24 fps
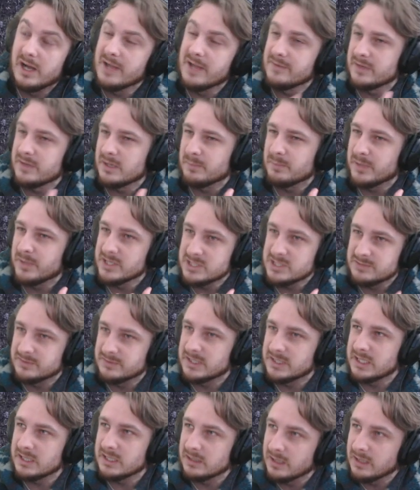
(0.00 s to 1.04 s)
a bunch of
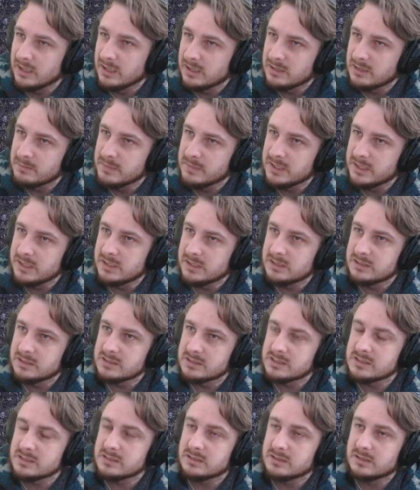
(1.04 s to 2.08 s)
killer
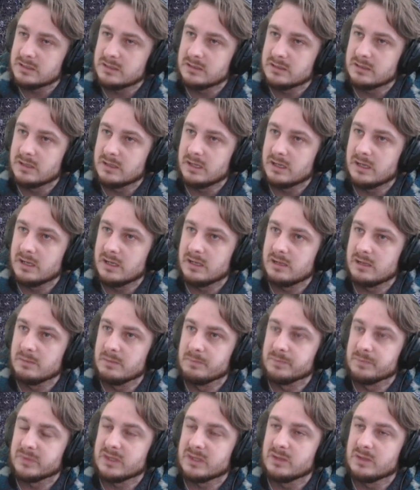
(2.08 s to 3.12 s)
minions.
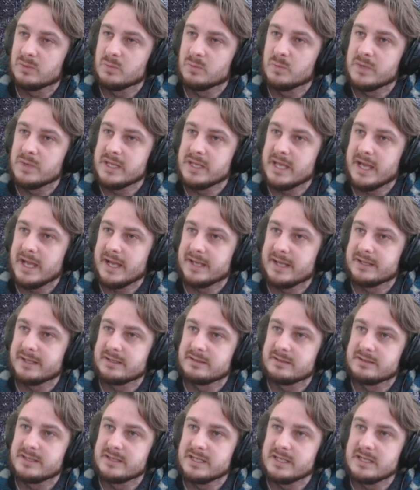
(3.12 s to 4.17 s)
We had
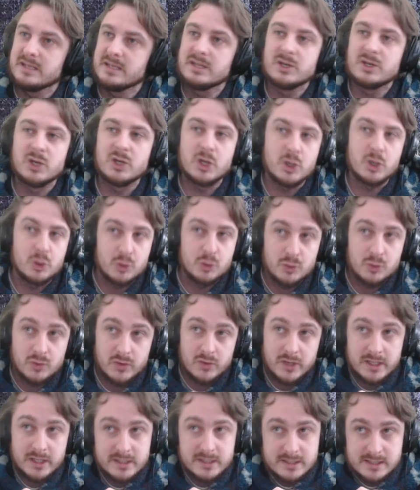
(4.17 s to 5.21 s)
the
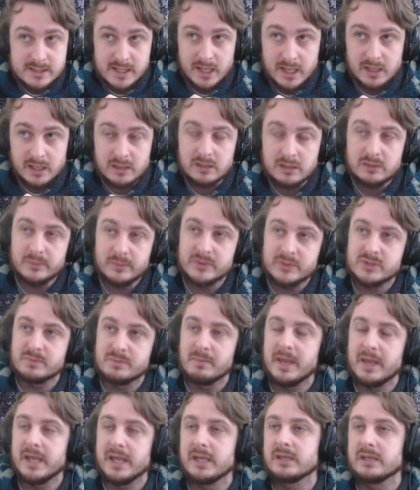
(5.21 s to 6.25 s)
Noon Sayer, which
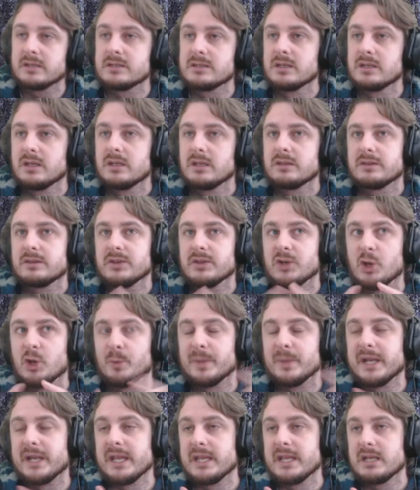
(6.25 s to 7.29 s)
made the
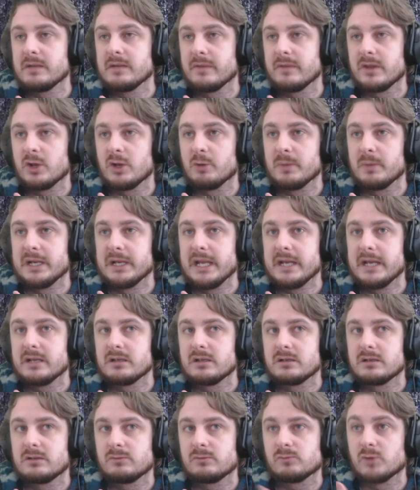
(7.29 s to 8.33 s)
nominee and the
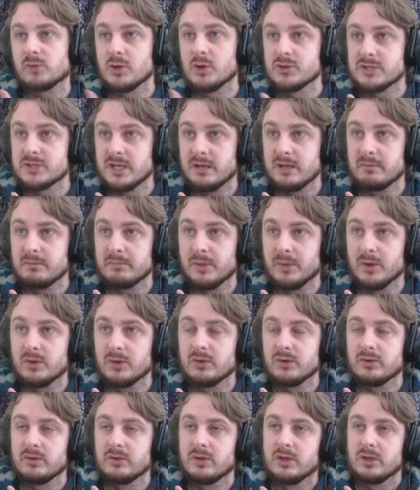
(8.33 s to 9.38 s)
nominator
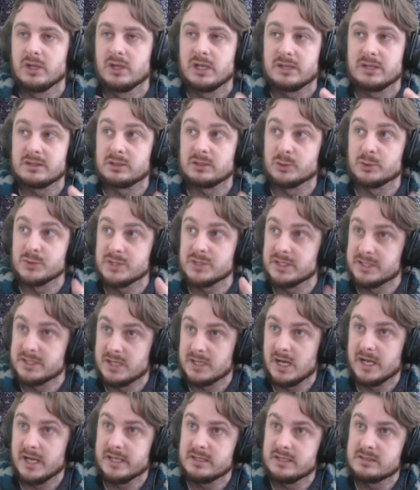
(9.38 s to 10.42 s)
Rochambeau, and the loser
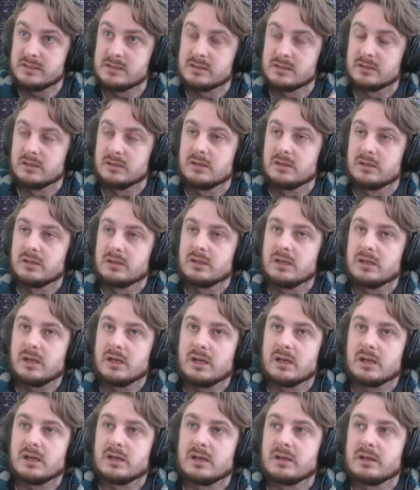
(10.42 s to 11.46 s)
dies.
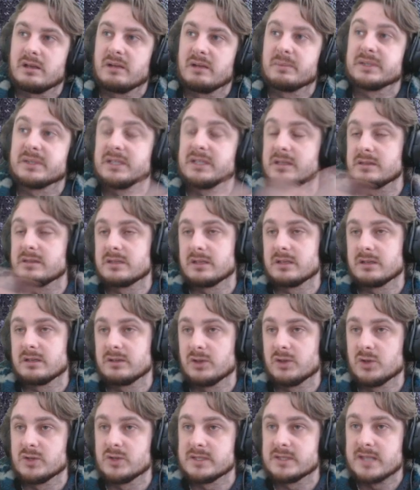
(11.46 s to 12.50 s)
But then the
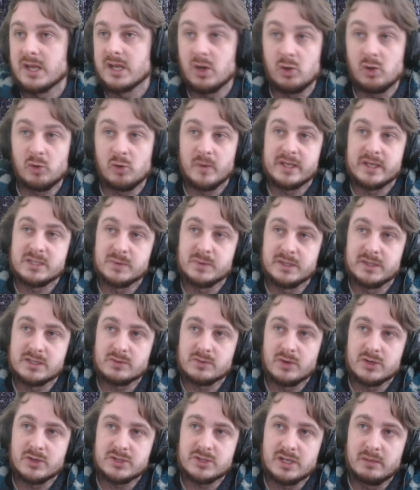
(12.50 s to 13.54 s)
Noon Sayer always wins
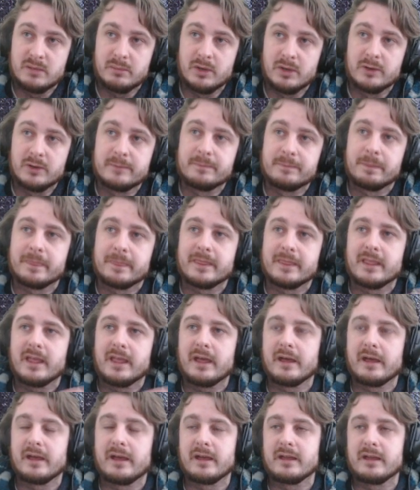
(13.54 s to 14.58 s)
Rochambeau.
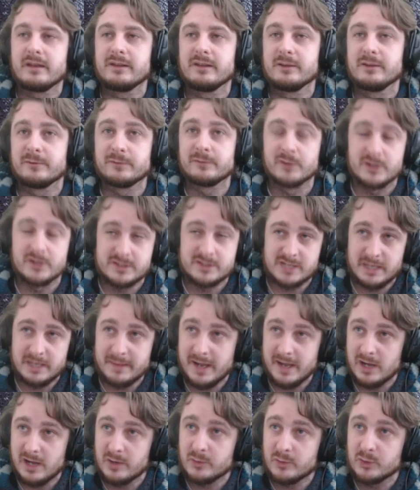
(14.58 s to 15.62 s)
And the first time
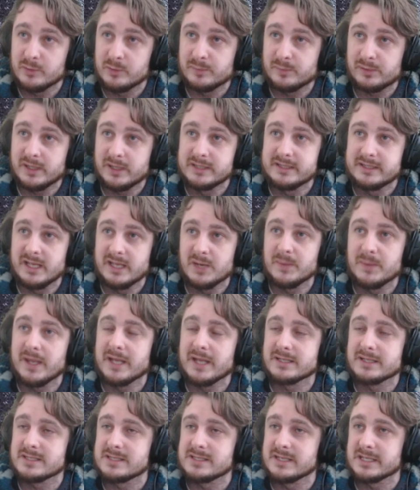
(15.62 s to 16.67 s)
our group played that, we
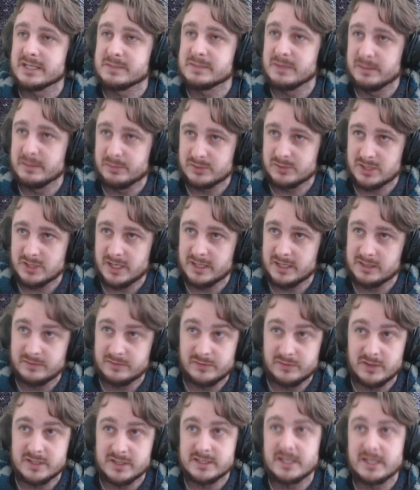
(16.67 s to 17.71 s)
had 6 people die on the
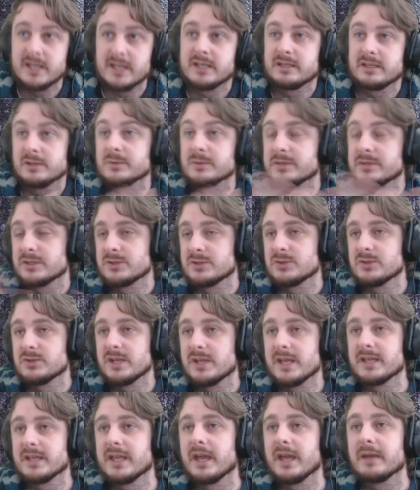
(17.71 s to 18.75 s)
first day, and it was a
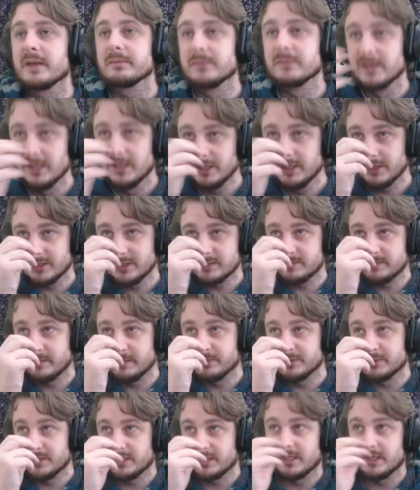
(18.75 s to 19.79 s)
2-day game because
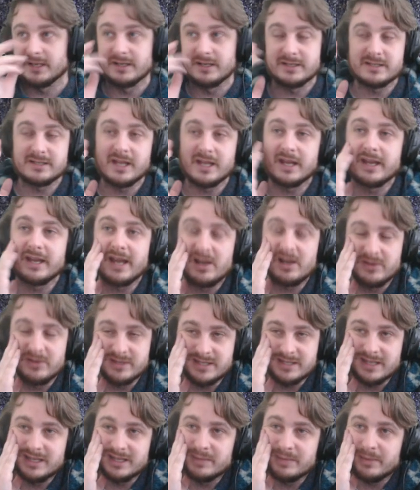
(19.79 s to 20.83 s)
people didn't understand how
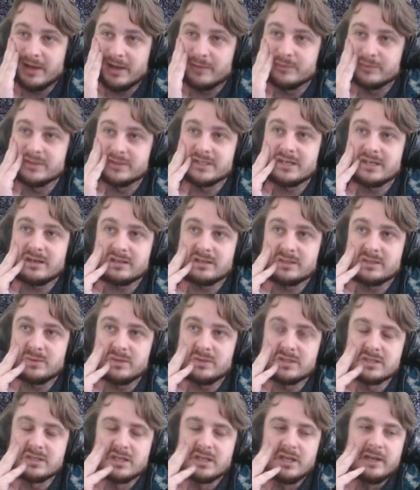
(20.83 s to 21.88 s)
insanely powerful this character
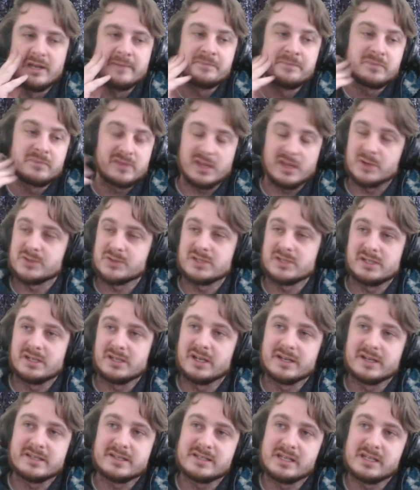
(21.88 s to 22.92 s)
was. They also didn't
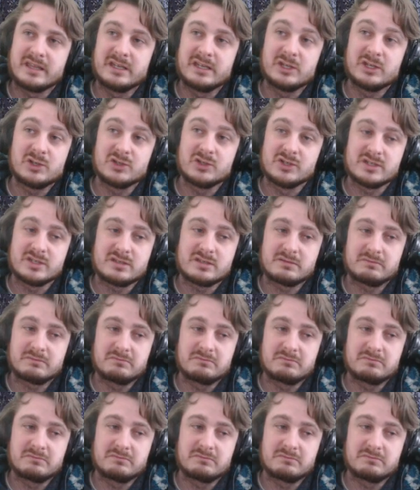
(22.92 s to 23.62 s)
understand that you could just